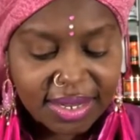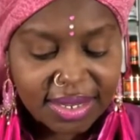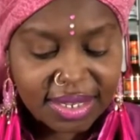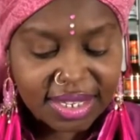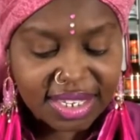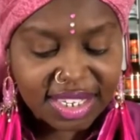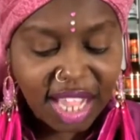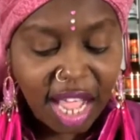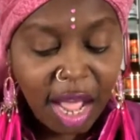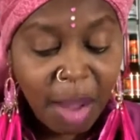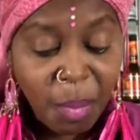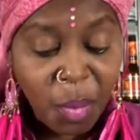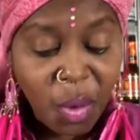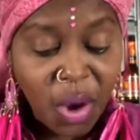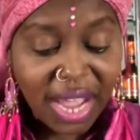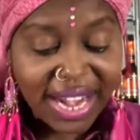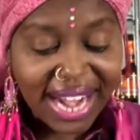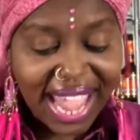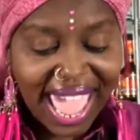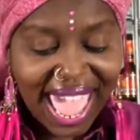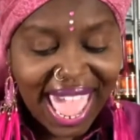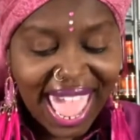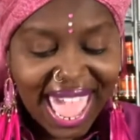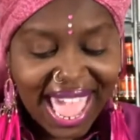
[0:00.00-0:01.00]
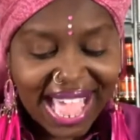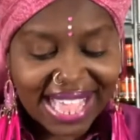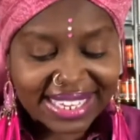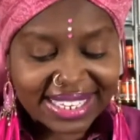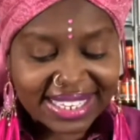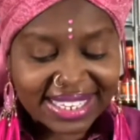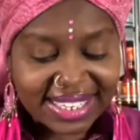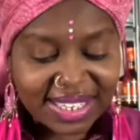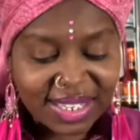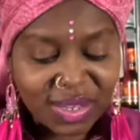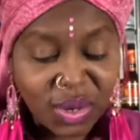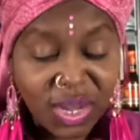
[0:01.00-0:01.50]
someone
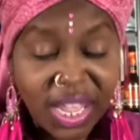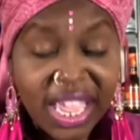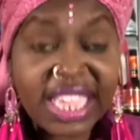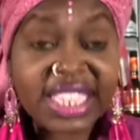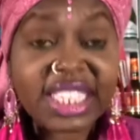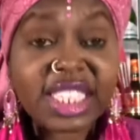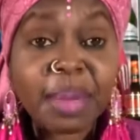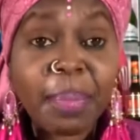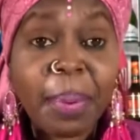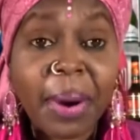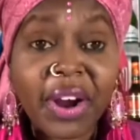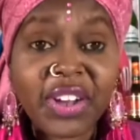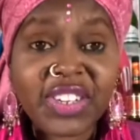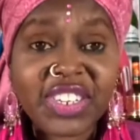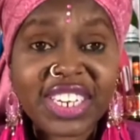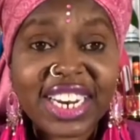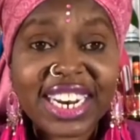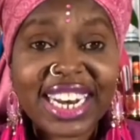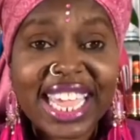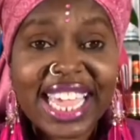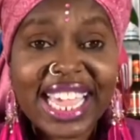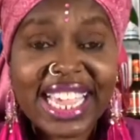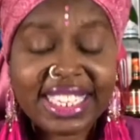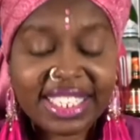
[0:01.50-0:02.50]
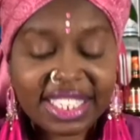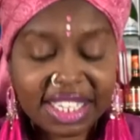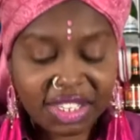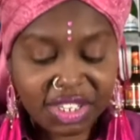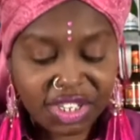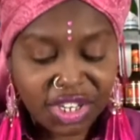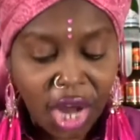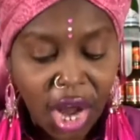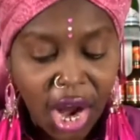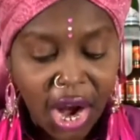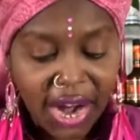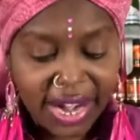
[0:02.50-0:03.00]
asked, is the person an easy
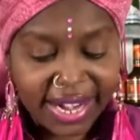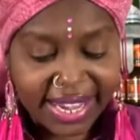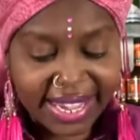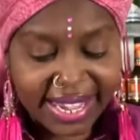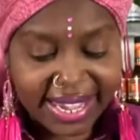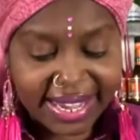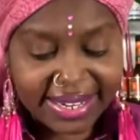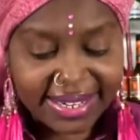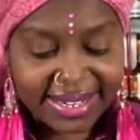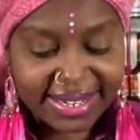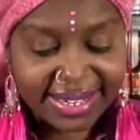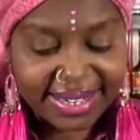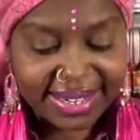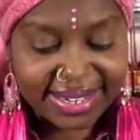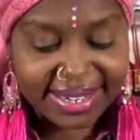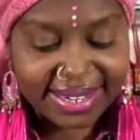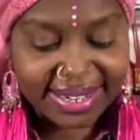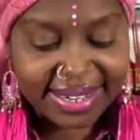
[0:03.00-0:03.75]
target?